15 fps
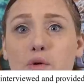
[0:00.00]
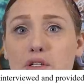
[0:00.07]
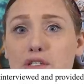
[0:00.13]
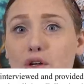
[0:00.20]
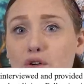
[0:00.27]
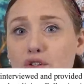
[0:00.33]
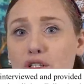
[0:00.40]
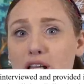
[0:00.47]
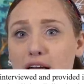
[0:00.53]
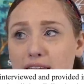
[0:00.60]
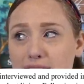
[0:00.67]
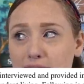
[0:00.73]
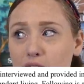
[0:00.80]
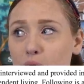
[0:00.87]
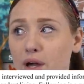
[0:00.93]
with
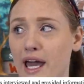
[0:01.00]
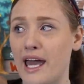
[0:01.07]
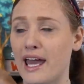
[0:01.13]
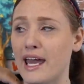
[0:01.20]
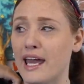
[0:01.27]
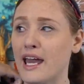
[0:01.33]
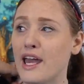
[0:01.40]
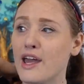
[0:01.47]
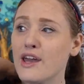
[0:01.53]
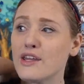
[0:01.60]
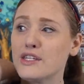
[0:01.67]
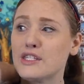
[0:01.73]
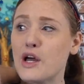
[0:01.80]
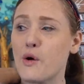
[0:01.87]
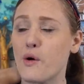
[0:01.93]
socializing, okay?
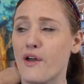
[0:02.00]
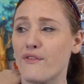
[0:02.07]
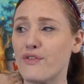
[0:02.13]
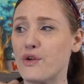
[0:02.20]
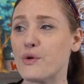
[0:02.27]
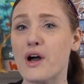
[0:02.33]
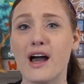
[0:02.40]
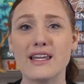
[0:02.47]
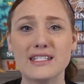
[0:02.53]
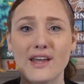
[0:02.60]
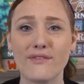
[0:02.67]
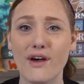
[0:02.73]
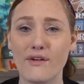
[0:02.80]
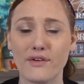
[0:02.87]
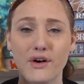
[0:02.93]
So if you guys
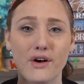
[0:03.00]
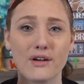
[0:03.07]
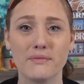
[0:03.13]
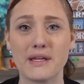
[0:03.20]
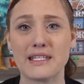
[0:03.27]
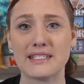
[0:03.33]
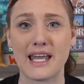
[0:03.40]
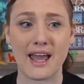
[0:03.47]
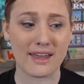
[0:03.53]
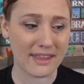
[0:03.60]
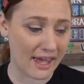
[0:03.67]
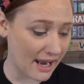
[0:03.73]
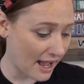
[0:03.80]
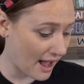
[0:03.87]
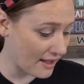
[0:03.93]
have ever heard me say
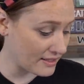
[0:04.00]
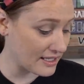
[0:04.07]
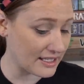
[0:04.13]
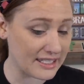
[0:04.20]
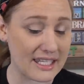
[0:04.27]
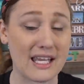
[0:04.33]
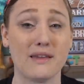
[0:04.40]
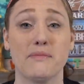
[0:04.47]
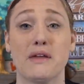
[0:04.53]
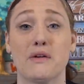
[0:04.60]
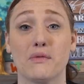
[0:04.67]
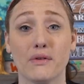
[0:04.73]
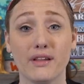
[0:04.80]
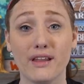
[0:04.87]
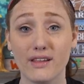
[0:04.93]
that I, it's taken me a
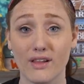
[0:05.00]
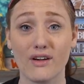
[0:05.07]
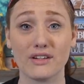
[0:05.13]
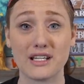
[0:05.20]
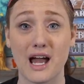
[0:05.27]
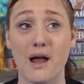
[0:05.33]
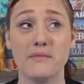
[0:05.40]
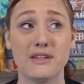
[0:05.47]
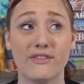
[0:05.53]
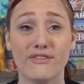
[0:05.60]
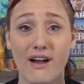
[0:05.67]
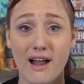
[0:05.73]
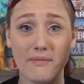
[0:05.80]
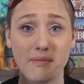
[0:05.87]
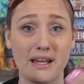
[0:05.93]
really long time to
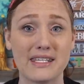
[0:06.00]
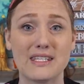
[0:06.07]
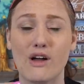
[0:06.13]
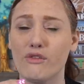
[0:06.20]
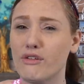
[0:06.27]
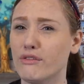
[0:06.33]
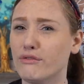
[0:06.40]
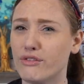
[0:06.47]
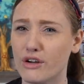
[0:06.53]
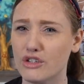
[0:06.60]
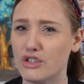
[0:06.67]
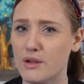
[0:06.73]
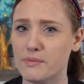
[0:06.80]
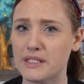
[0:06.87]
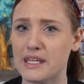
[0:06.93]
find myself in
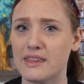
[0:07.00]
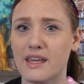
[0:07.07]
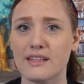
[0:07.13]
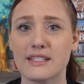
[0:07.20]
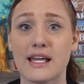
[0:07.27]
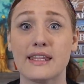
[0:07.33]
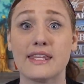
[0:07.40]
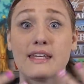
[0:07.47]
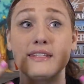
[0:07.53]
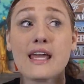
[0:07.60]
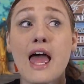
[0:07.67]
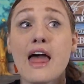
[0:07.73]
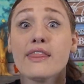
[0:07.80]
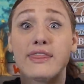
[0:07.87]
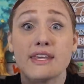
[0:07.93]
friendships and things like this,
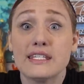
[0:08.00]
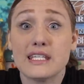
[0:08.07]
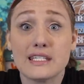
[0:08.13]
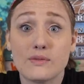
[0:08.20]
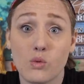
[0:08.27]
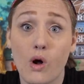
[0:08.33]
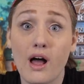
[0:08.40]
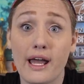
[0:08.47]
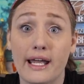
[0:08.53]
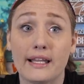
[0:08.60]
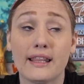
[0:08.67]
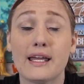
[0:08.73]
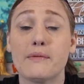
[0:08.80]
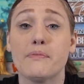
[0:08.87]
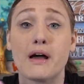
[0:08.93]
this is lying.
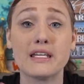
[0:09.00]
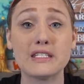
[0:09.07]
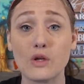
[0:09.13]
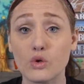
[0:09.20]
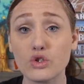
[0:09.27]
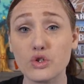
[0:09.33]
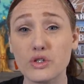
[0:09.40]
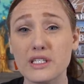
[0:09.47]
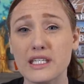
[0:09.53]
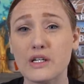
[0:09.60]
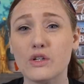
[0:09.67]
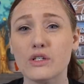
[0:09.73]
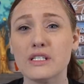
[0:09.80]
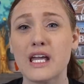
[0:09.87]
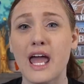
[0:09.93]
Like my social
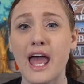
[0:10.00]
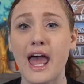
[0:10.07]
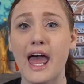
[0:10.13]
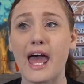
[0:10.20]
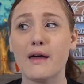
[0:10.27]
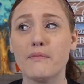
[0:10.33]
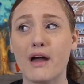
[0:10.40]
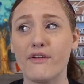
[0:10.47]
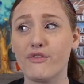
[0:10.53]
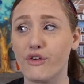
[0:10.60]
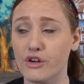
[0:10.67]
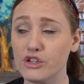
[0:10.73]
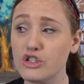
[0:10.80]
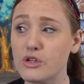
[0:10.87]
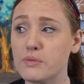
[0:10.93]
skills and my
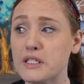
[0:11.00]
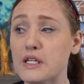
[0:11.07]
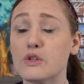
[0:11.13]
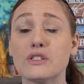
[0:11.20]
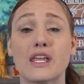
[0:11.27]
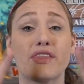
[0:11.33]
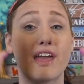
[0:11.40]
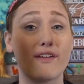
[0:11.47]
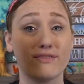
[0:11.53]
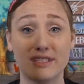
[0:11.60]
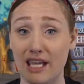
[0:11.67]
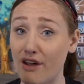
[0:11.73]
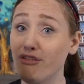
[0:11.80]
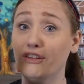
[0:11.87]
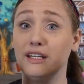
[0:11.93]
friendship skills, they have
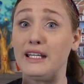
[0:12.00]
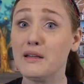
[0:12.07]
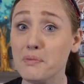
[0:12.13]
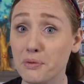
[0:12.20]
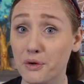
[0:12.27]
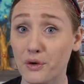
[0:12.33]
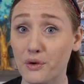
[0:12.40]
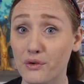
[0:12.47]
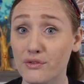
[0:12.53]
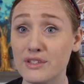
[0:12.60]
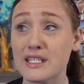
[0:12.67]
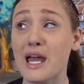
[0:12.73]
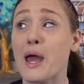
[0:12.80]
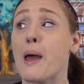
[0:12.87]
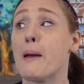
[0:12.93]
definitely
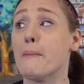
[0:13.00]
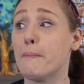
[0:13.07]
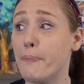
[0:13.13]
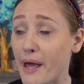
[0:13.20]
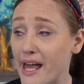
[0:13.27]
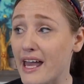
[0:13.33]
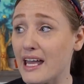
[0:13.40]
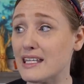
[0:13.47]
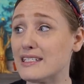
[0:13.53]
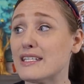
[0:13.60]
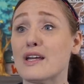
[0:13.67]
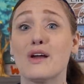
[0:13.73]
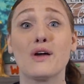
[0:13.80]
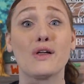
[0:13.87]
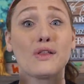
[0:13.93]
improved, but
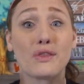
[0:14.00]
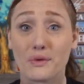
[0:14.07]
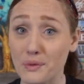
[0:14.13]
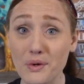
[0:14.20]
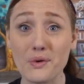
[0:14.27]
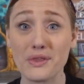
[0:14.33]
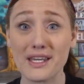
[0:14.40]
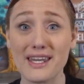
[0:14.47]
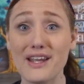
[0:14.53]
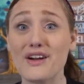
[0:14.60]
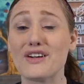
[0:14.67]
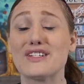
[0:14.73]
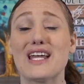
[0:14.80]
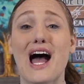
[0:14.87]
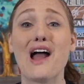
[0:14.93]
through the
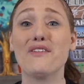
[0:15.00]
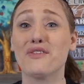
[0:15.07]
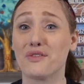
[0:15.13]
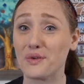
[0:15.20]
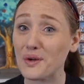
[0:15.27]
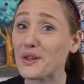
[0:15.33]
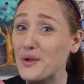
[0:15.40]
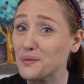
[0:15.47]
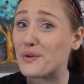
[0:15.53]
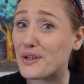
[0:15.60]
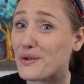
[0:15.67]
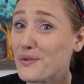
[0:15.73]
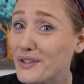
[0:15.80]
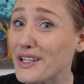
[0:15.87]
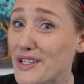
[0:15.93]
years, I've really,
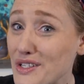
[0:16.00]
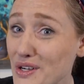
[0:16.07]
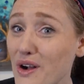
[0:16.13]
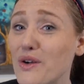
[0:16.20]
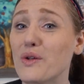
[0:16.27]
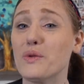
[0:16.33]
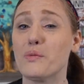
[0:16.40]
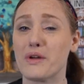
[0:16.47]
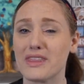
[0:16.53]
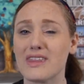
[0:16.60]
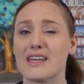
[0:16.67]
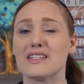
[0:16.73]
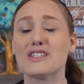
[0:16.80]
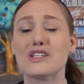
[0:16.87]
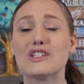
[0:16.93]
really, really struggled with
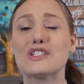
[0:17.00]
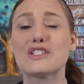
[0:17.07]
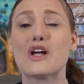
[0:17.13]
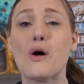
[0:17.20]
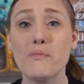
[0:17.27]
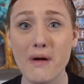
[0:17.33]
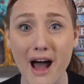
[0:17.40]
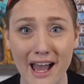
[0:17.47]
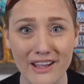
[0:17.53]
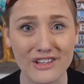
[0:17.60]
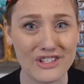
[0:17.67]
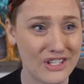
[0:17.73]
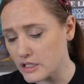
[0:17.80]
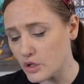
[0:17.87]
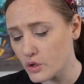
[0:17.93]
this so
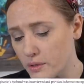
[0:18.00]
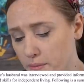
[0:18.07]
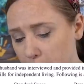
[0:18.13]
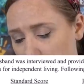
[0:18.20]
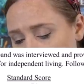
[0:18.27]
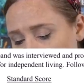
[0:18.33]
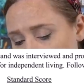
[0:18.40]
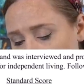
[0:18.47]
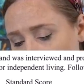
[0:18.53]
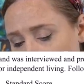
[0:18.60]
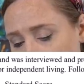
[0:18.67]
much. So communication